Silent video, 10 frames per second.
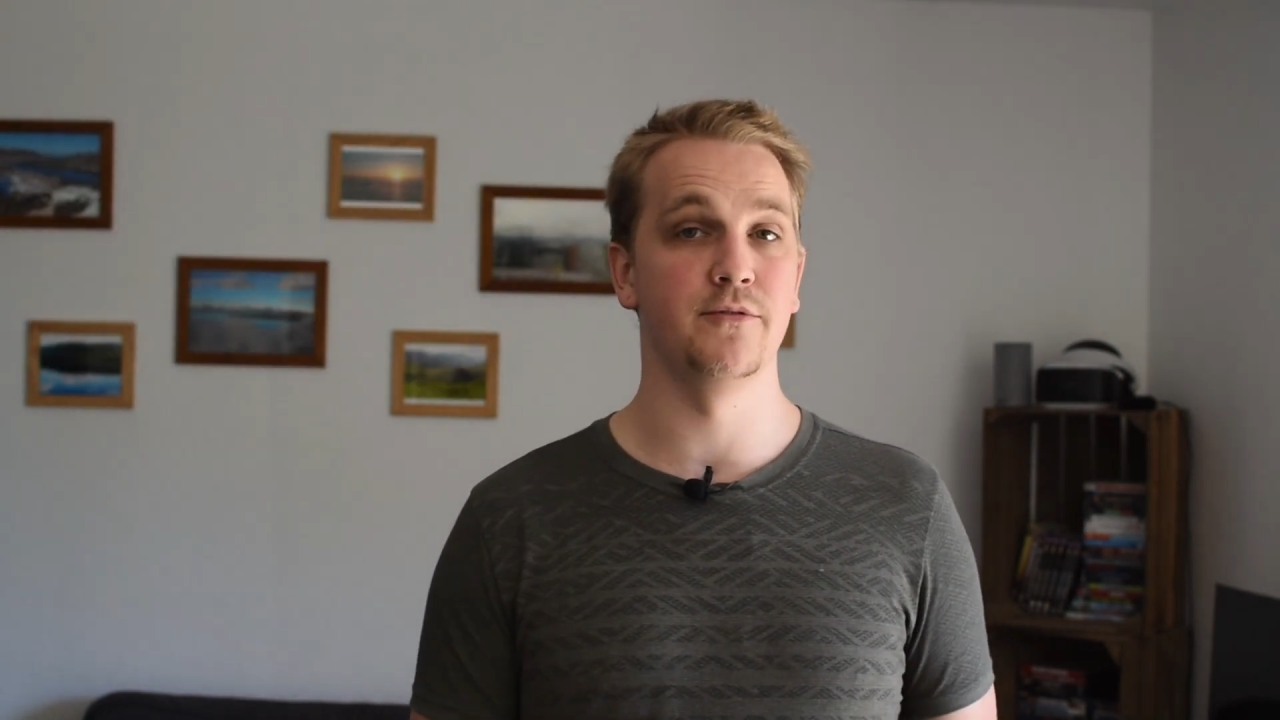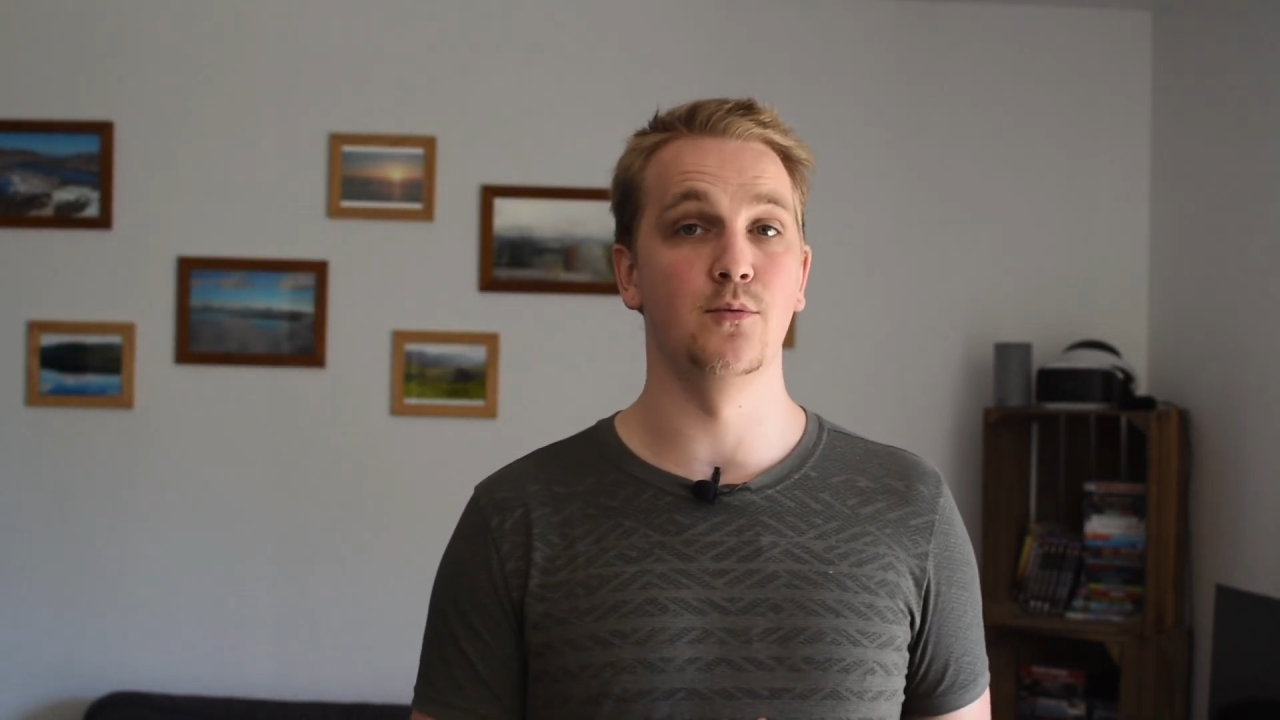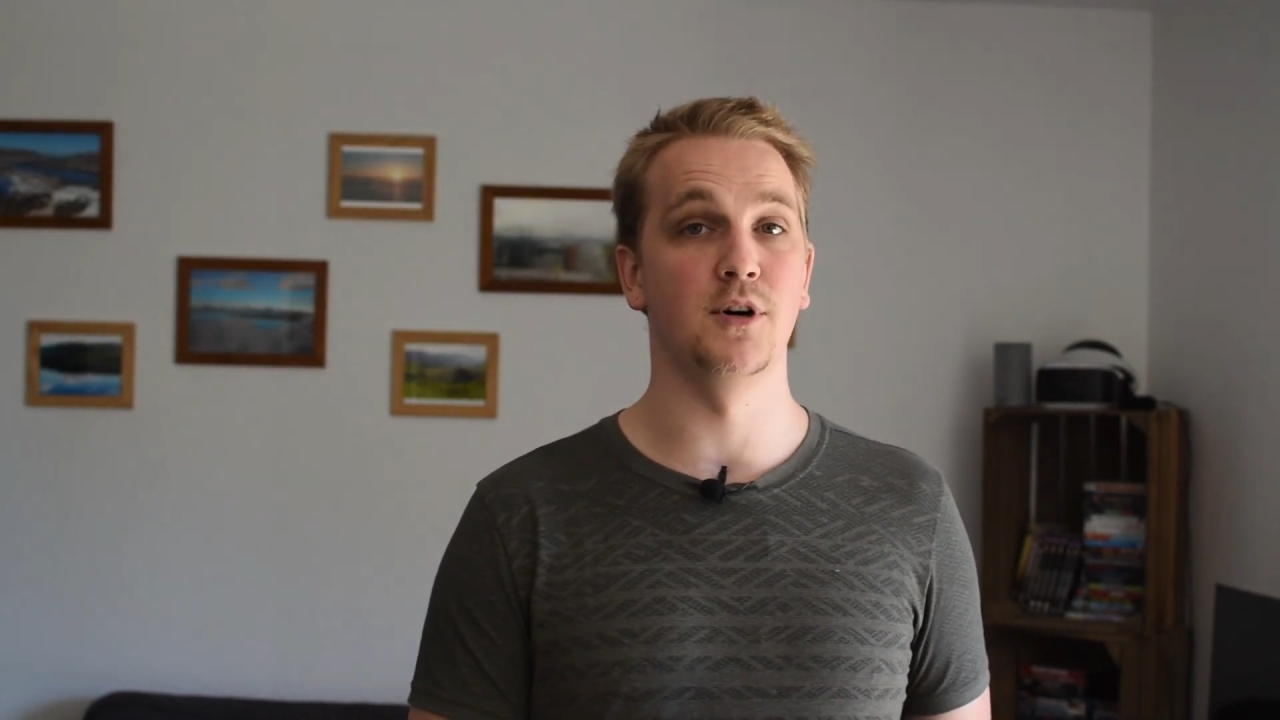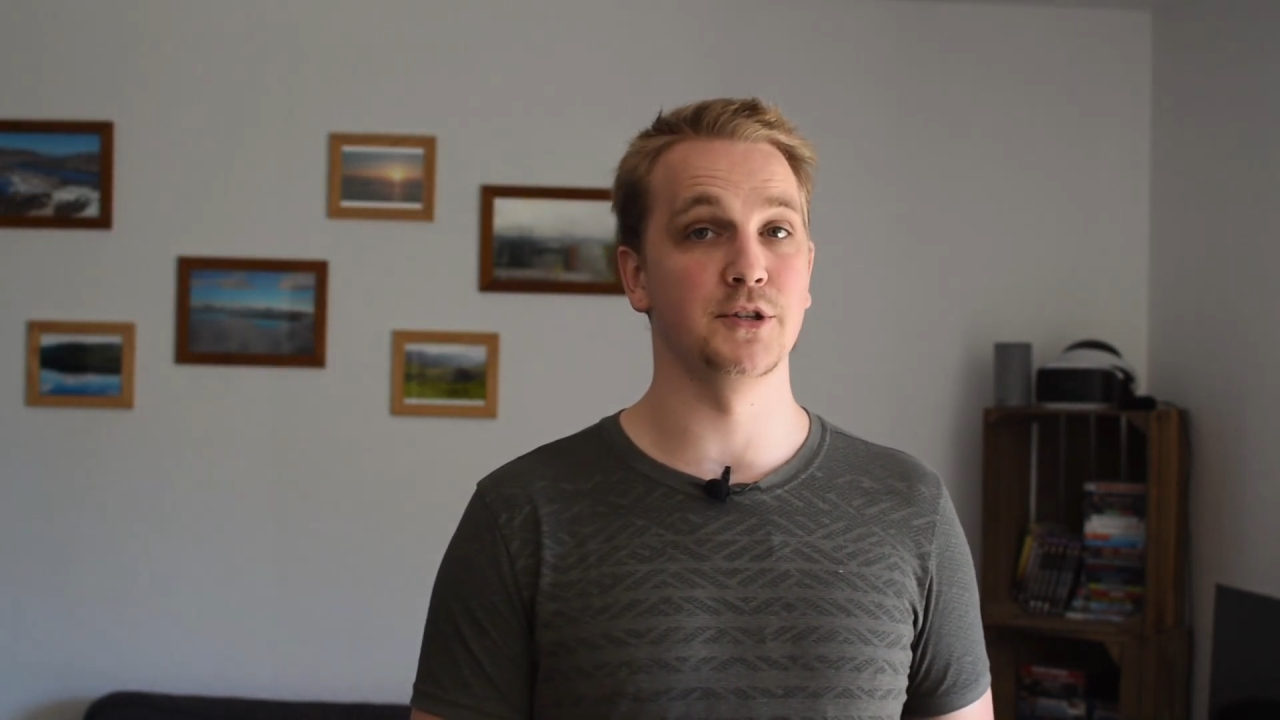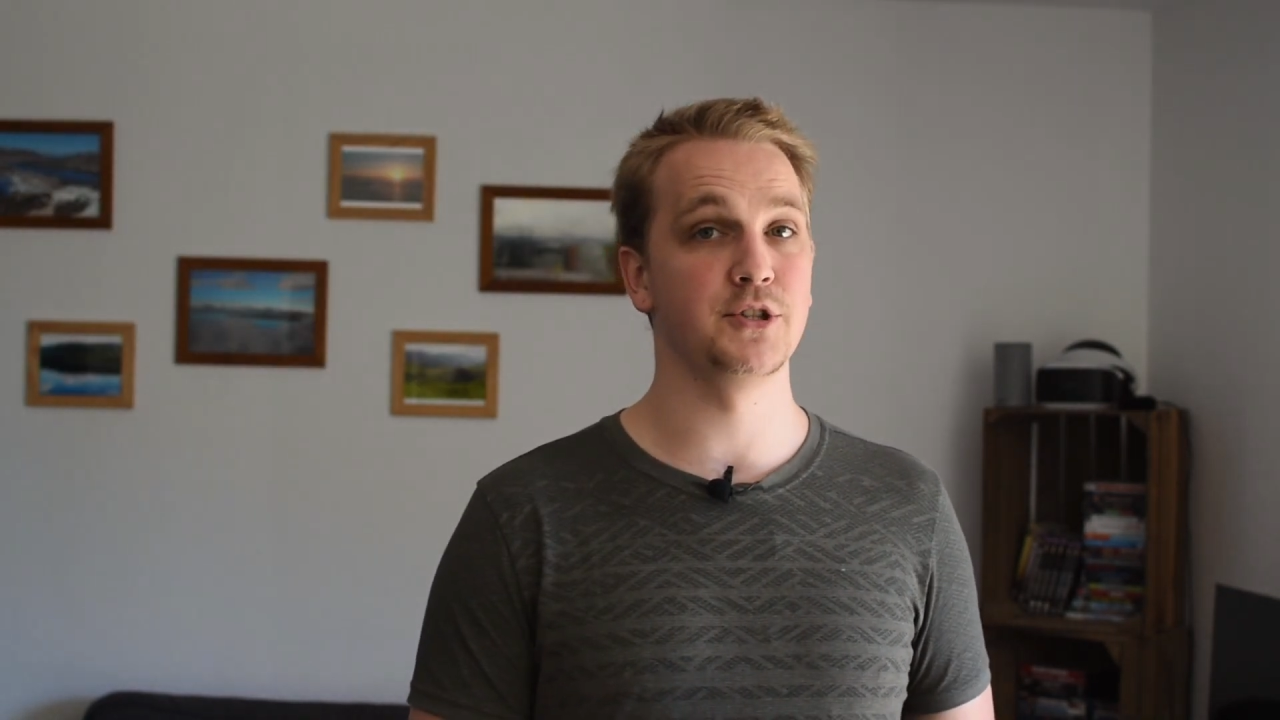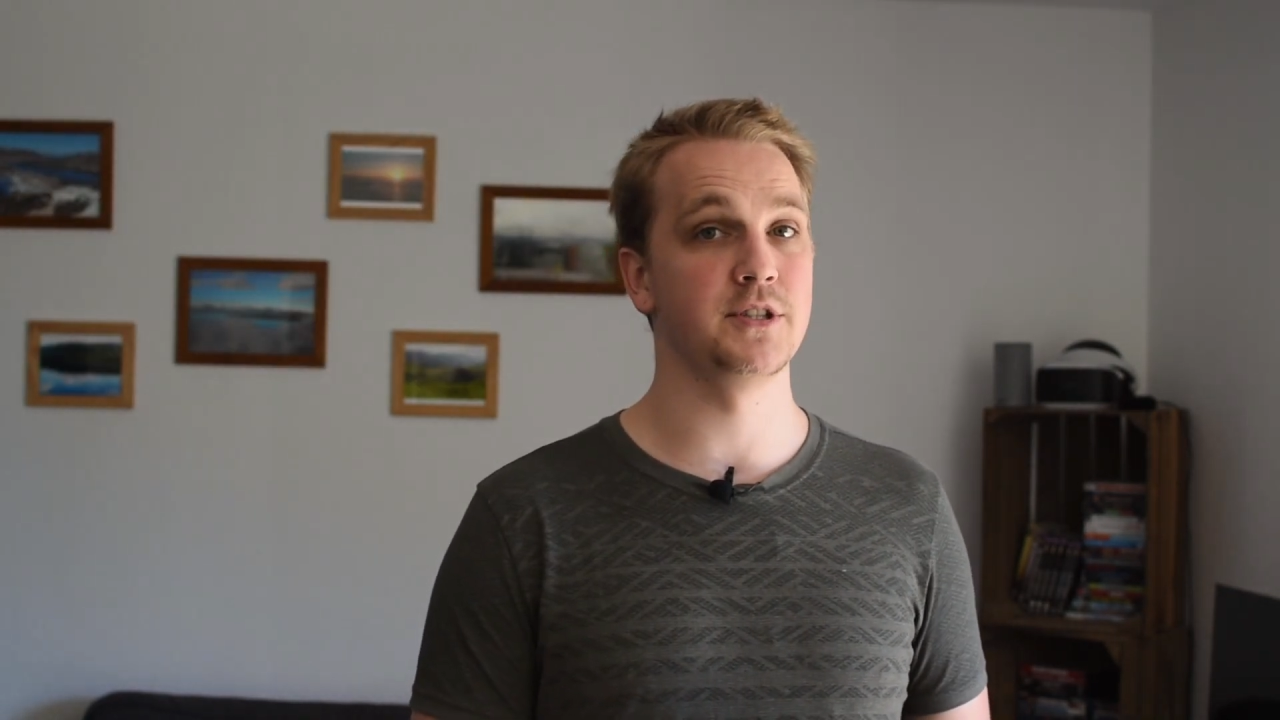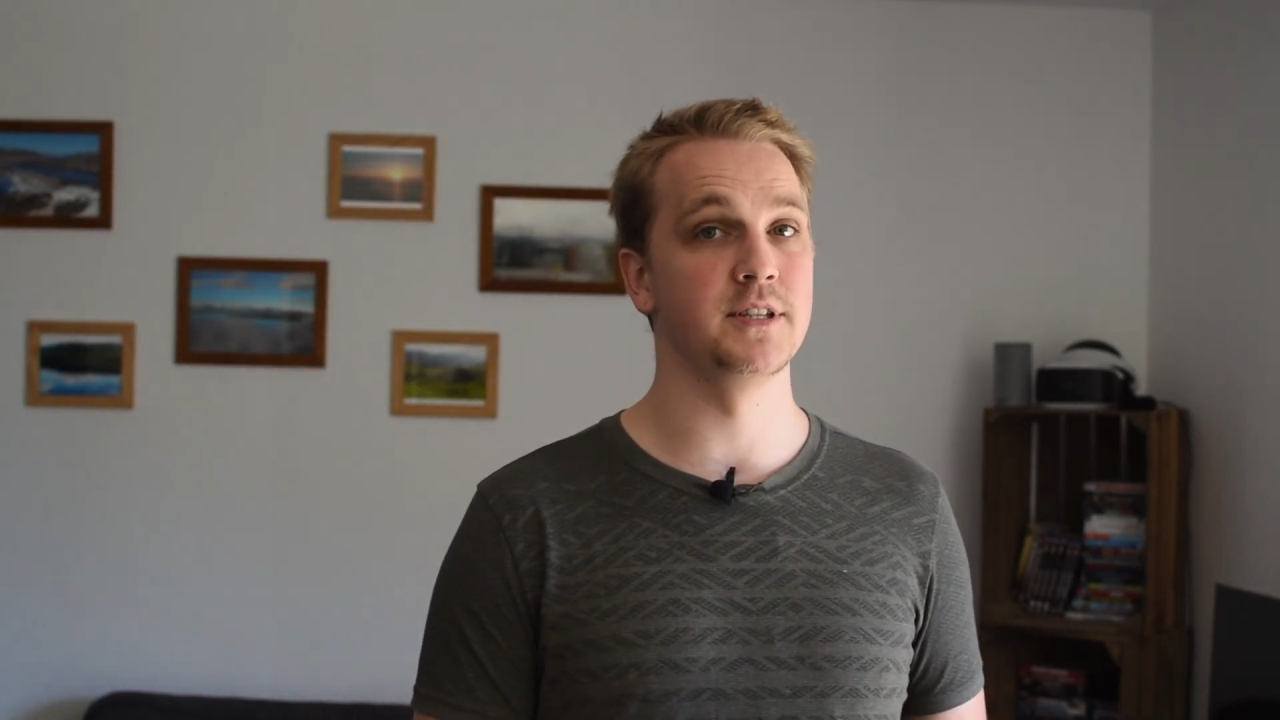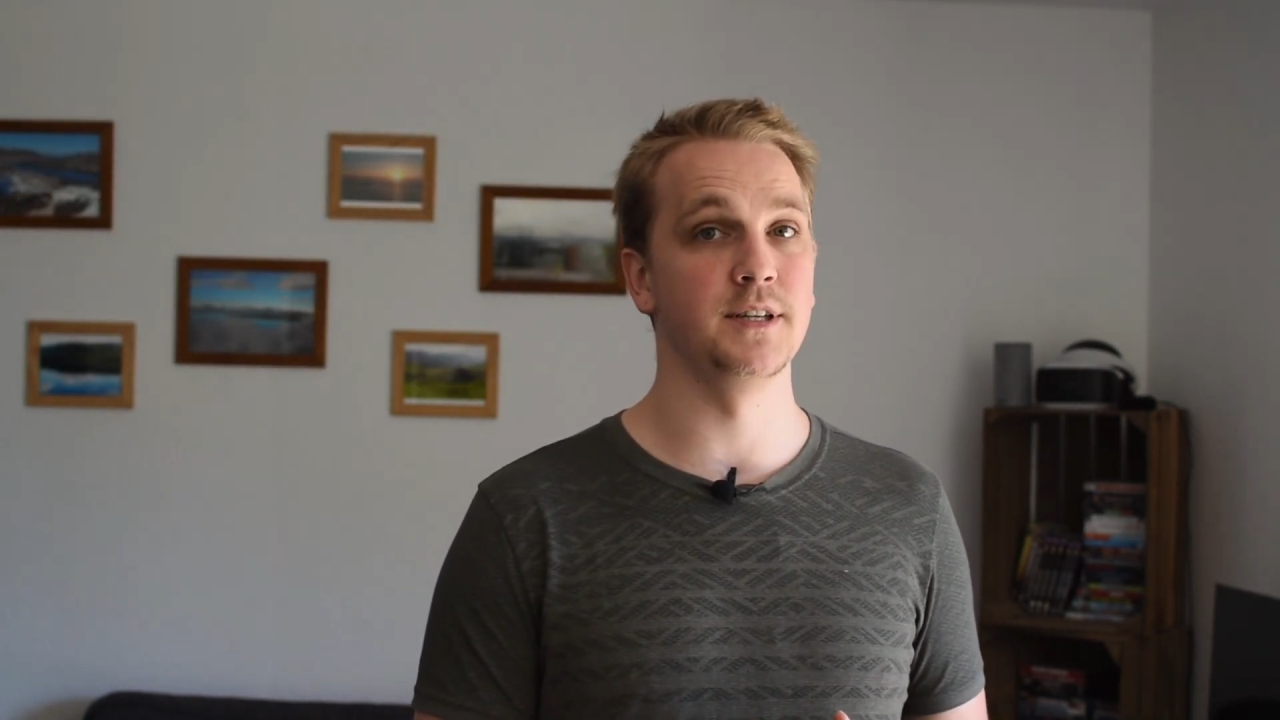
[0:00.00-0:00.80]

have watched